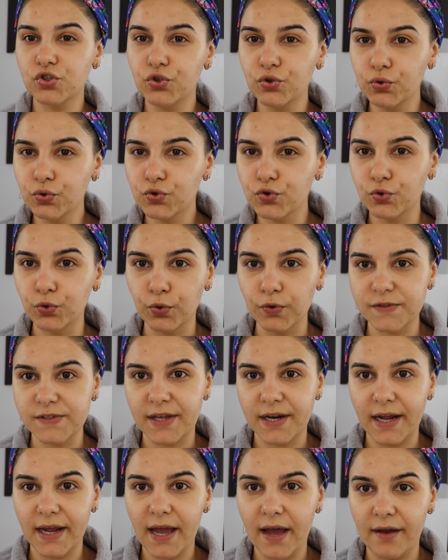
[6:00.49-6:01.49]
two tools
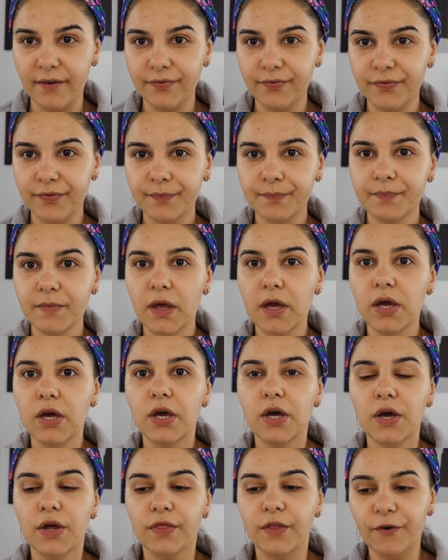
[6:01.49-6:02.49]
that I have.
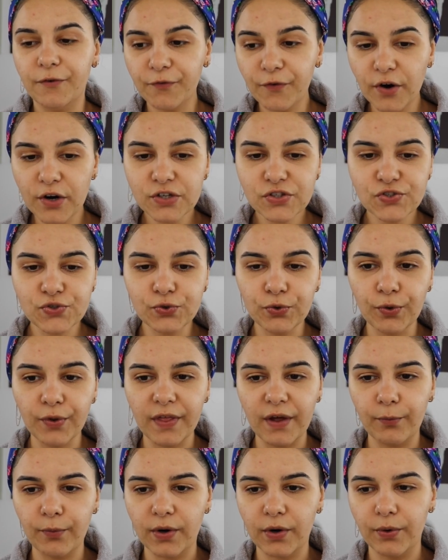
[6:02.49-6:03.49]
The first tool
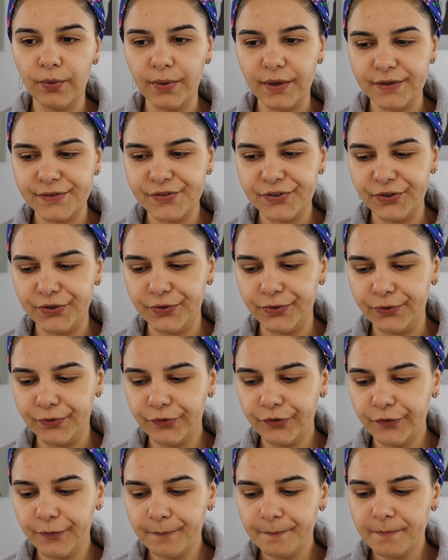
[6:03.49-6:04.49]
that we're going to
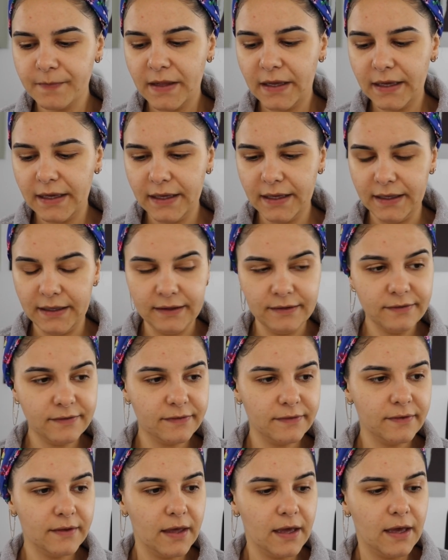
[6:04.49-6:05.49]
use
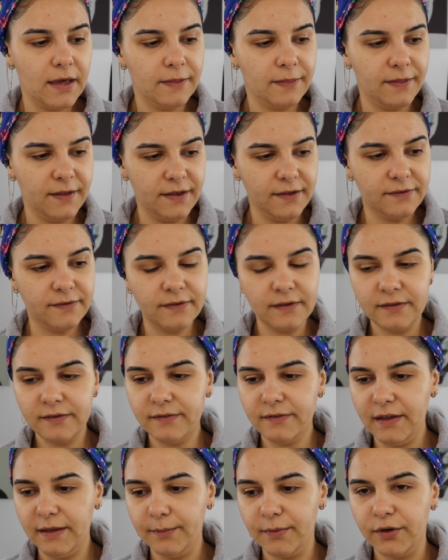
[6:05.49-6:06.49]
is this
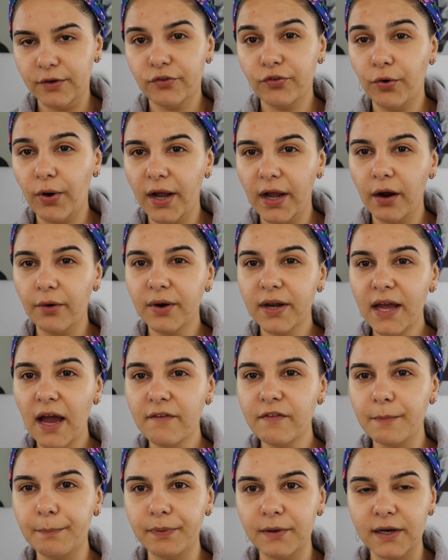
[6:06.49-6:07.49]
steamer. So I already
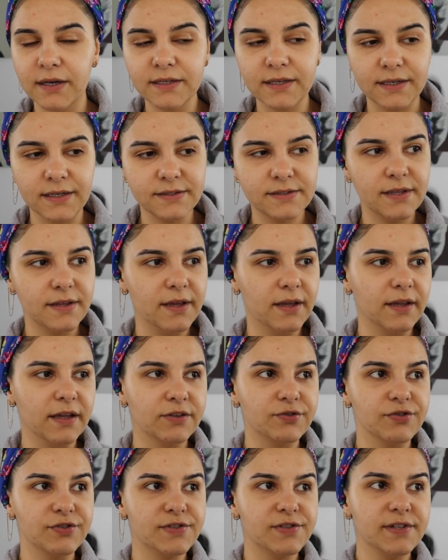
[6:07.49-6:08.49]
have it plugged into the
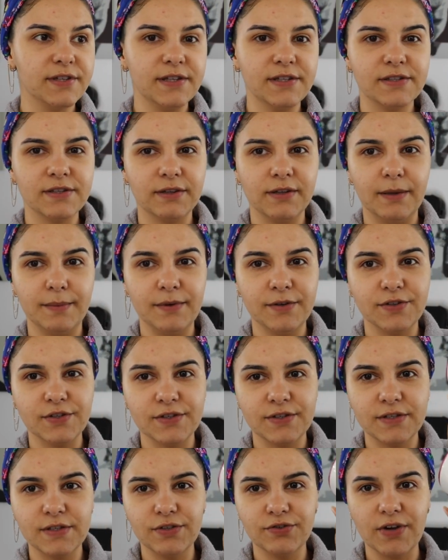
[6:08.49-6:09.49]
electricity, so let me
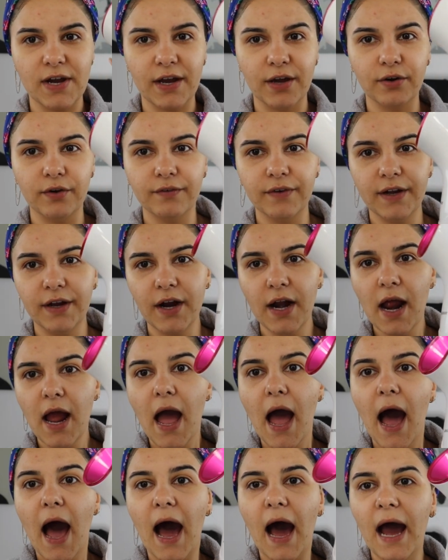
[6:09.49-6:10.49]
just drag it over here.
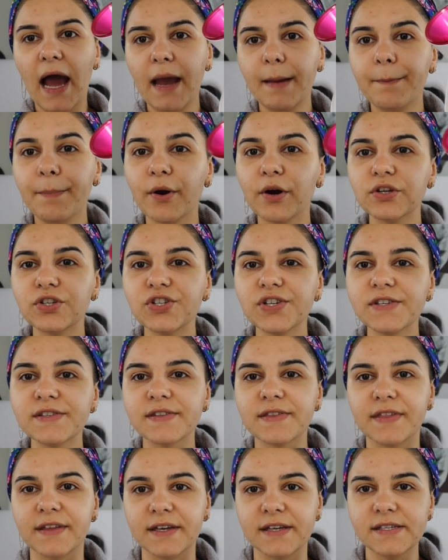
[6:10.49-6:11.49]
I
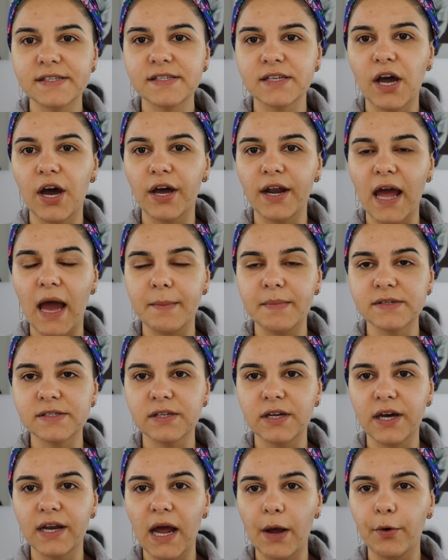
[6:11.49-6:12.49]
purchased this on
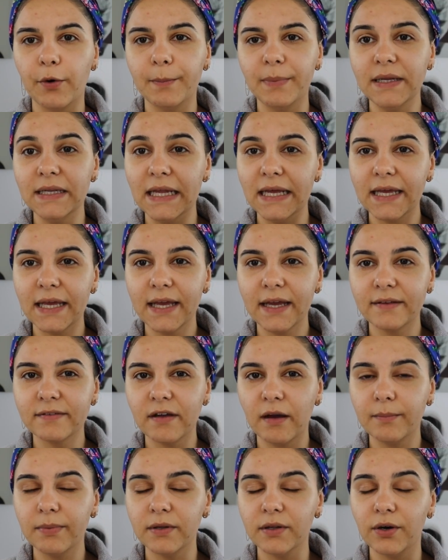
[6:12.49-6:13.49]
Amazon. I will be linking it
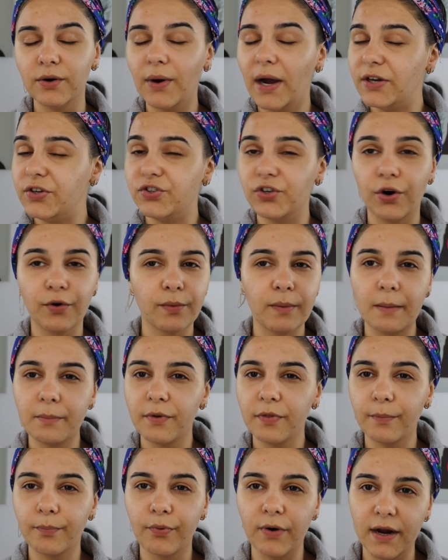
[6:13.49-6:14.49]
down below. I don't
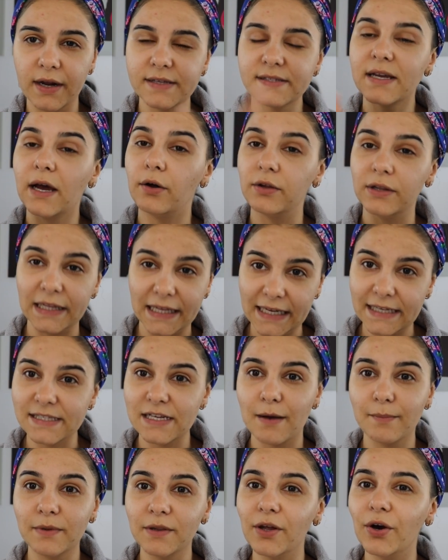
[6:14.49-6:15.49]
remember the price. I'll link it
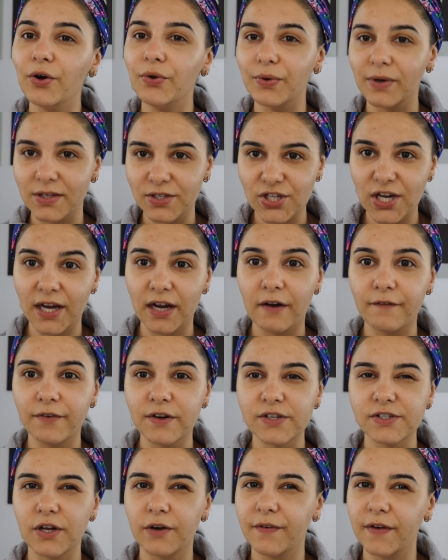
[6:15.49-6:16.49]
down below. You can check it out for
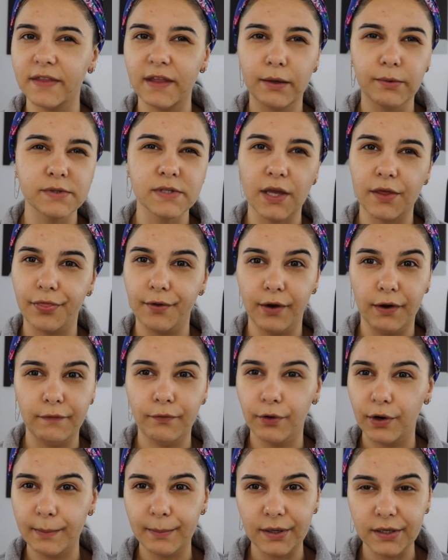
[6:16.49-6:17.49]
yourself. I think it was like 30,
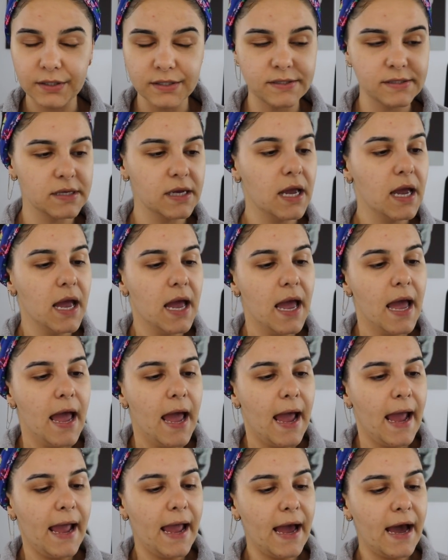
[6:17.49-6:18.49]
40 bucks.
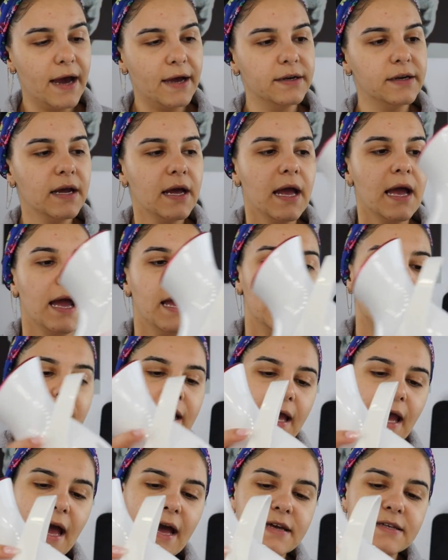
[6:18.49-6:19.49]
And
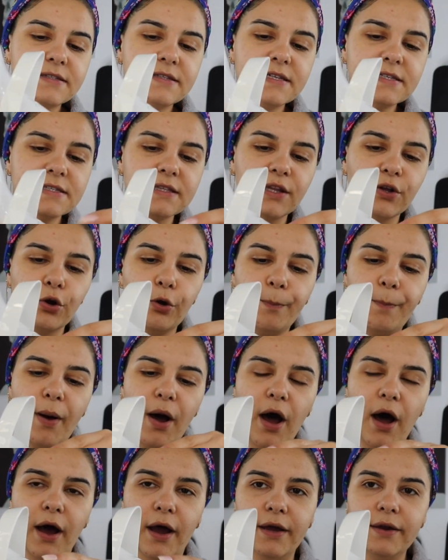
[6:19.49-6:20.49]
it has this little
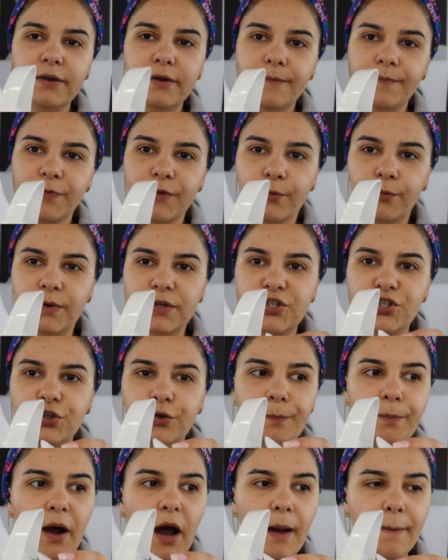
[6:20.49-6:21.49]
pod, which
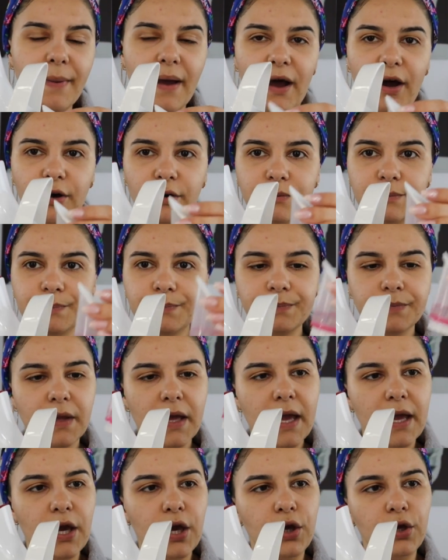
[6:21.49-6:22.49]
you pop out.
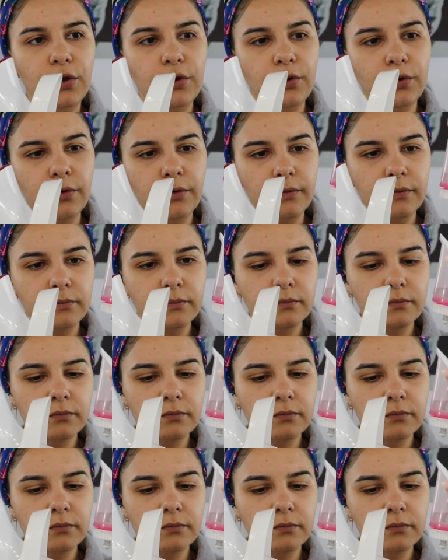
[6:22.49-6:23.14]
You